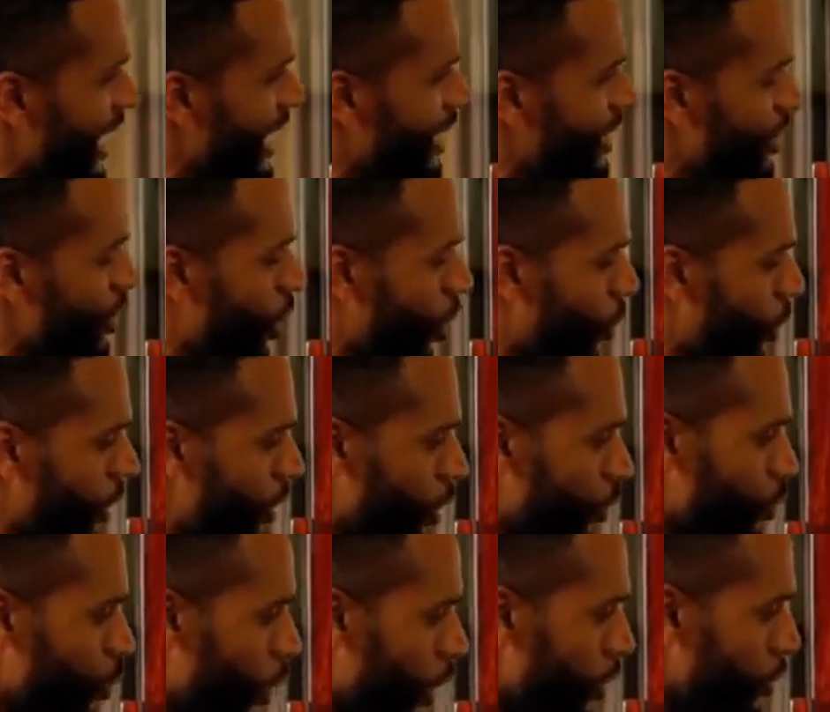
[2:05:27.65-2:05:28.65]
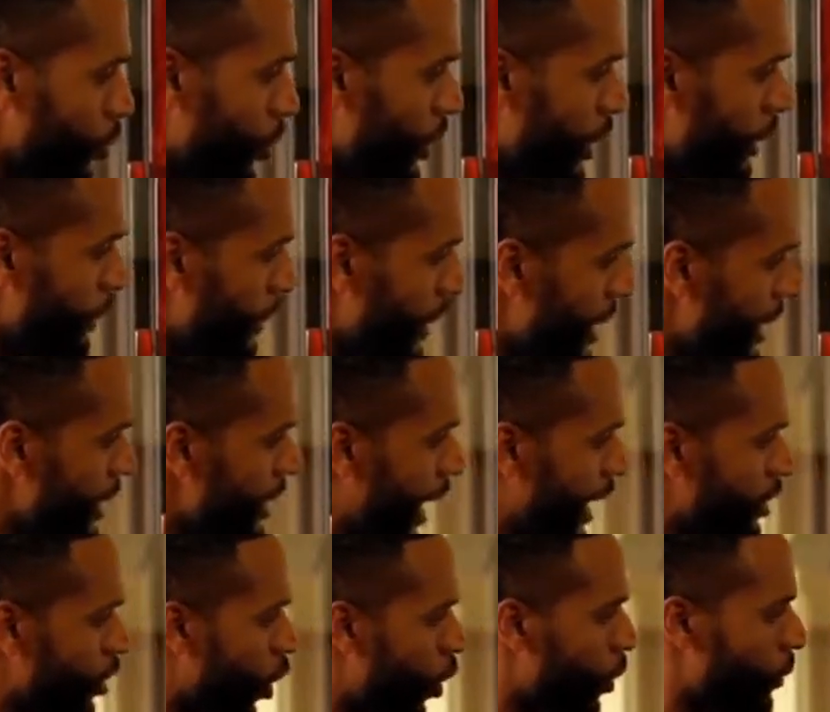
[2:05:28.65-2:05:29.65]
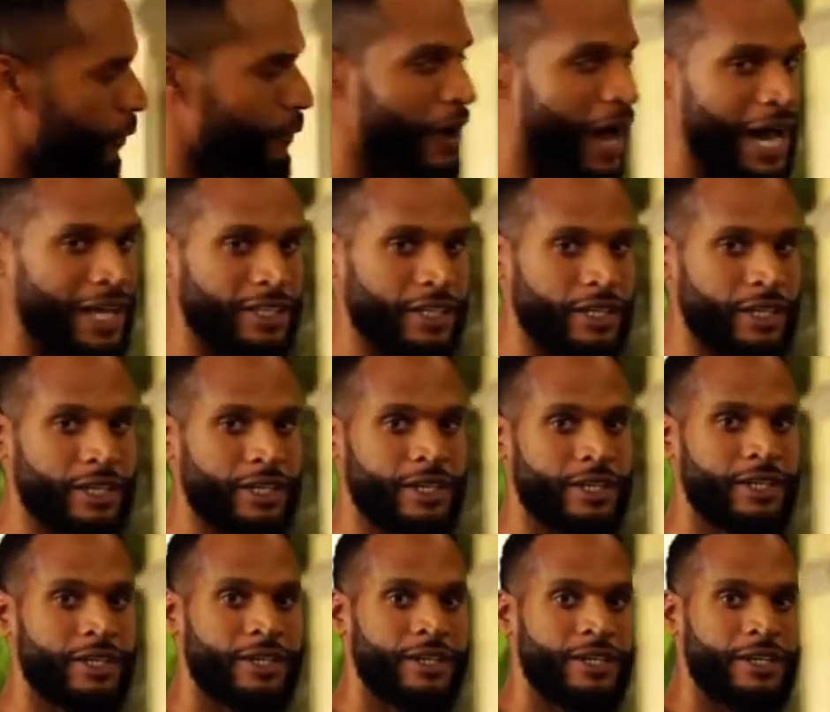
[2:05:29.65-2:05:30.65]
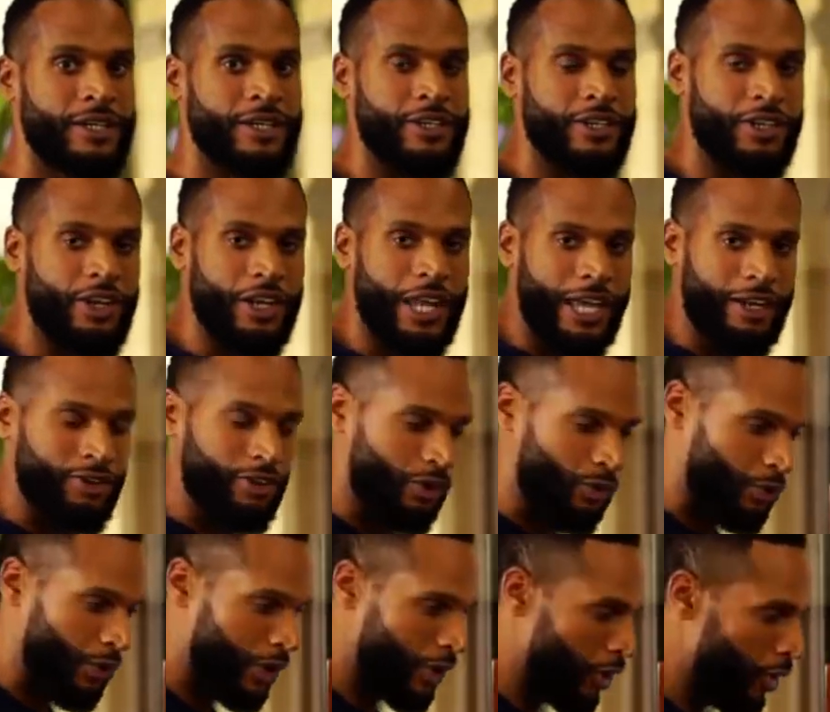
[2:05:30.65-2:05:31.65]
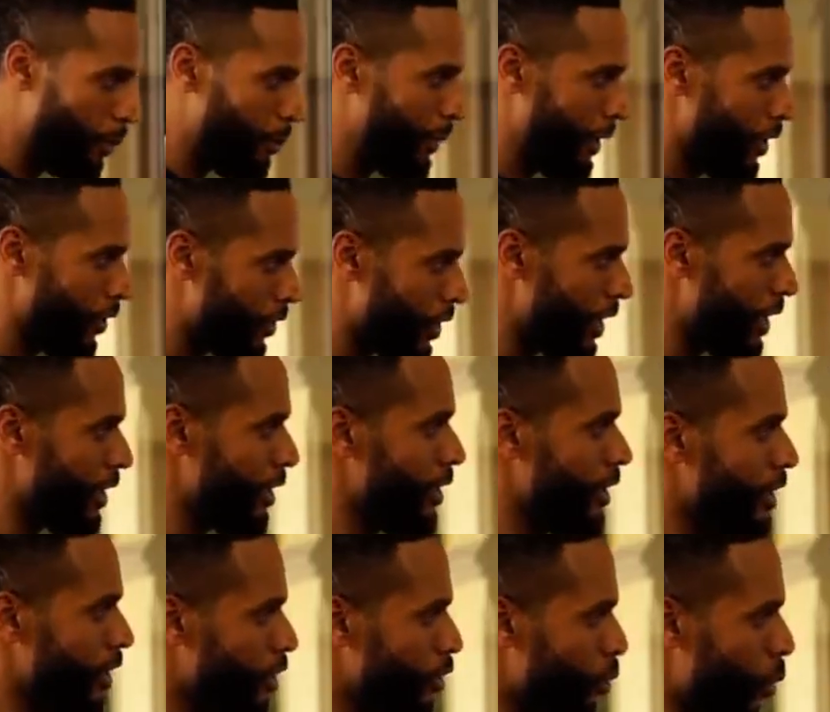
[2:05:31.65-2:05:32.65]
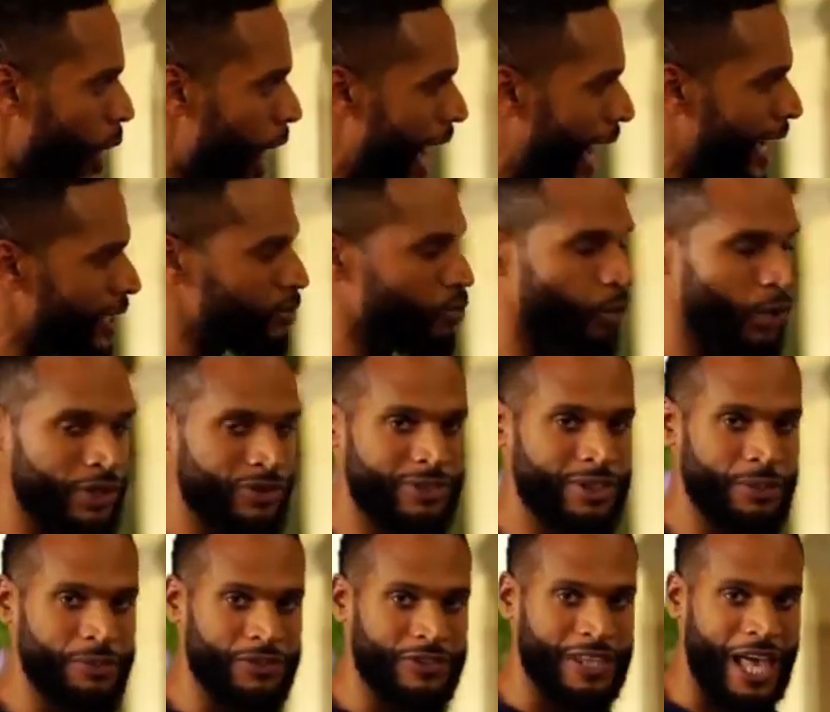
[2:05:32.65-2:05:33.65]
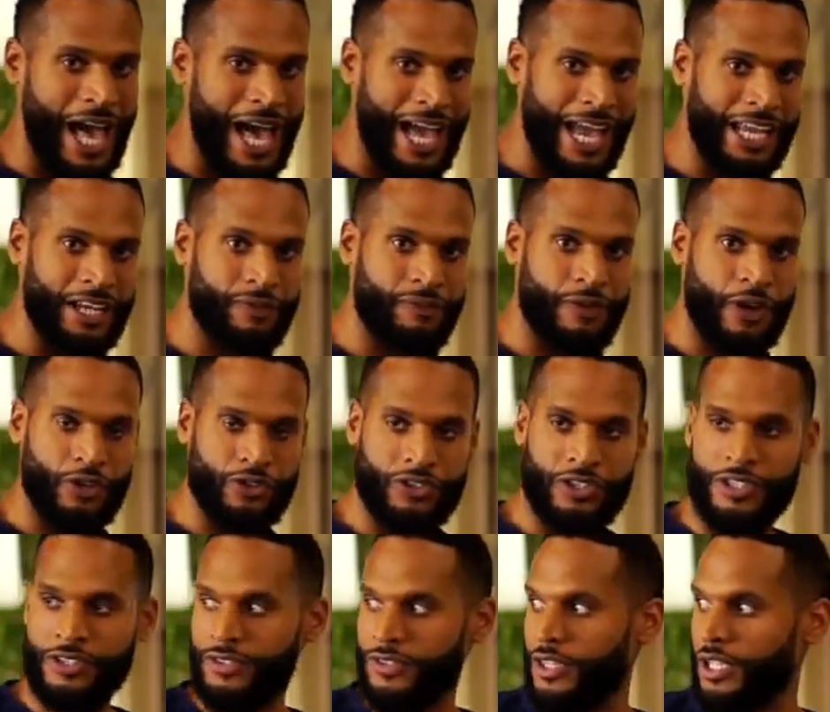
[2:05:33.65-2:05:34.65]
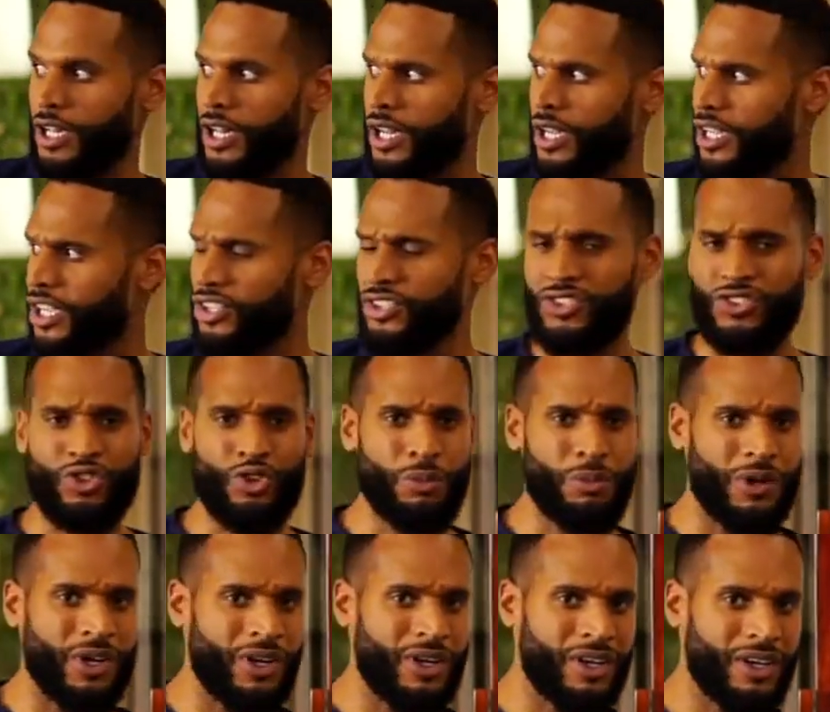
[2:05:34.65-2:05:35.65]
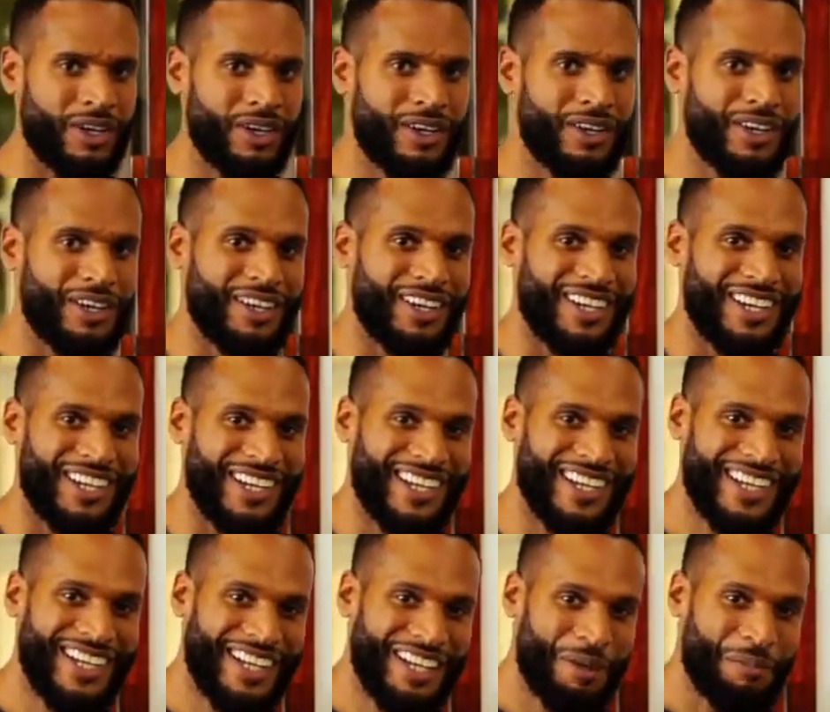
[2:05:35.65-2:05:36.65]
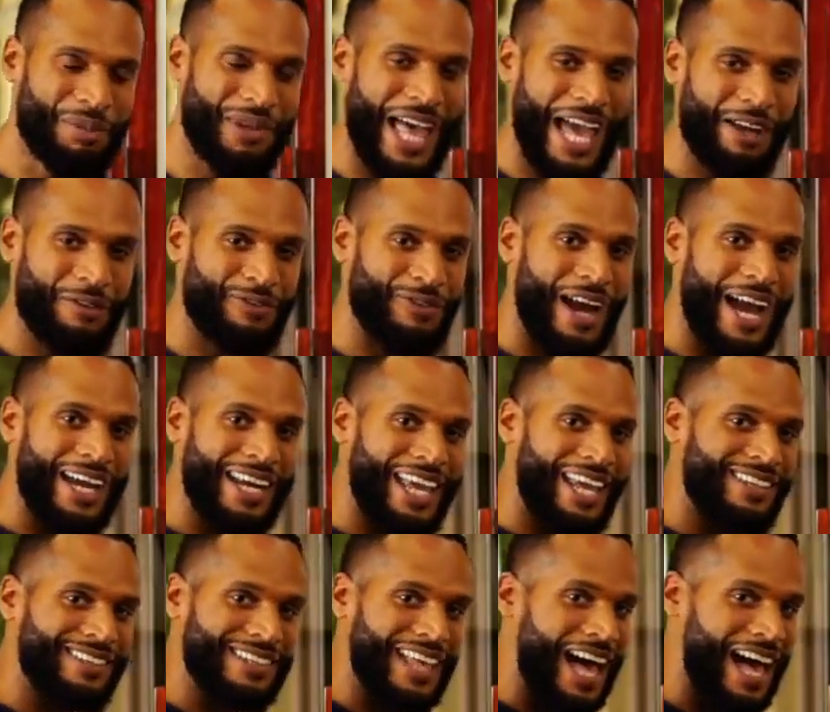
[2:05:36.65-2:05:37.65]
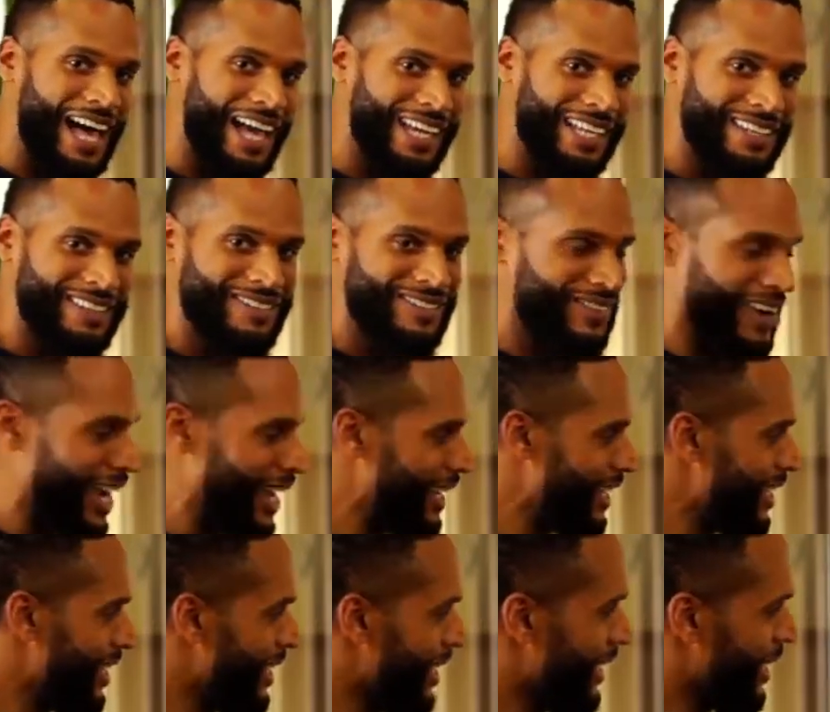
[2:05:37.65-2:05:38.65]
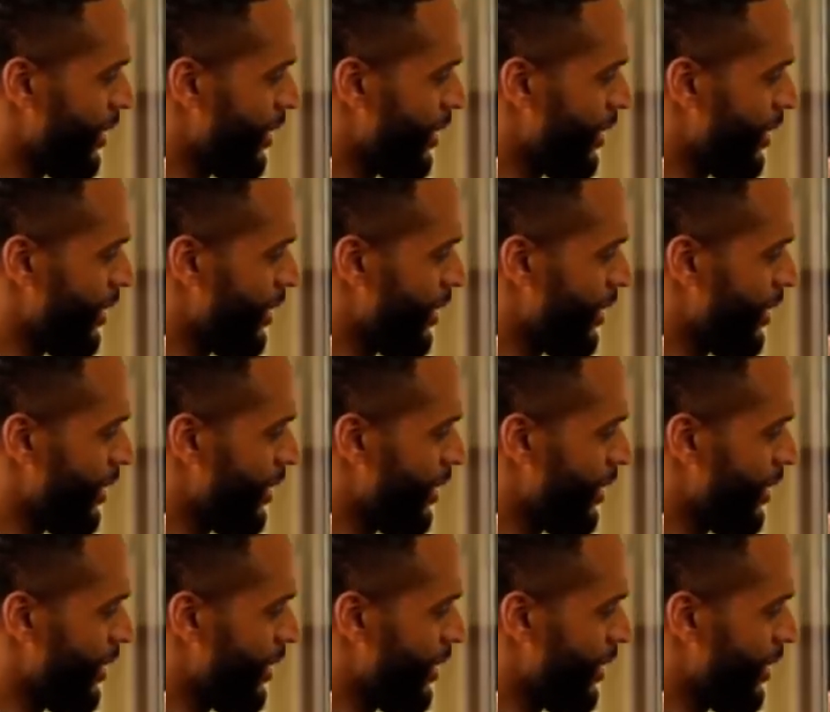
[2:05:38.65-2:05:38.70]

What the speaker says: And what those words really mean, like old father, like the real bearded, wise wisdom side versus the consumer Black Friday side, right?